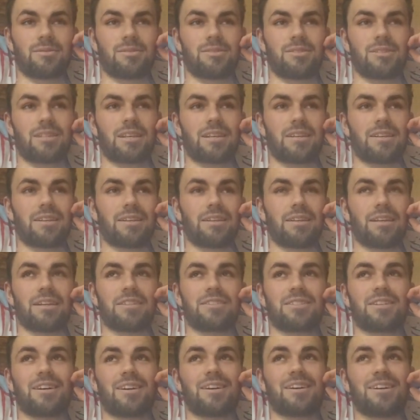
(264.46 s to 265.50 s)
sending
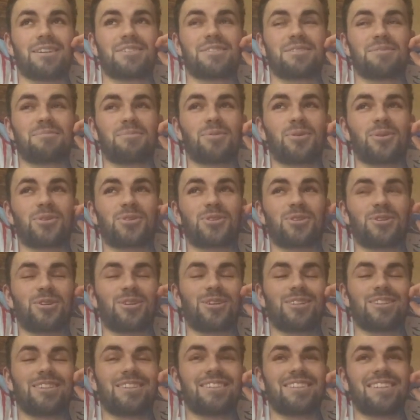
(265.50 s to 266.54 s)
less cards and more
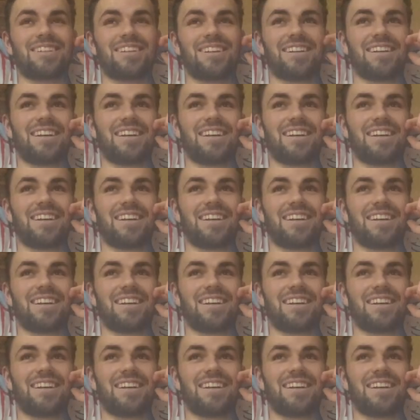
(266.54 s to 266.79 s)
chocolate.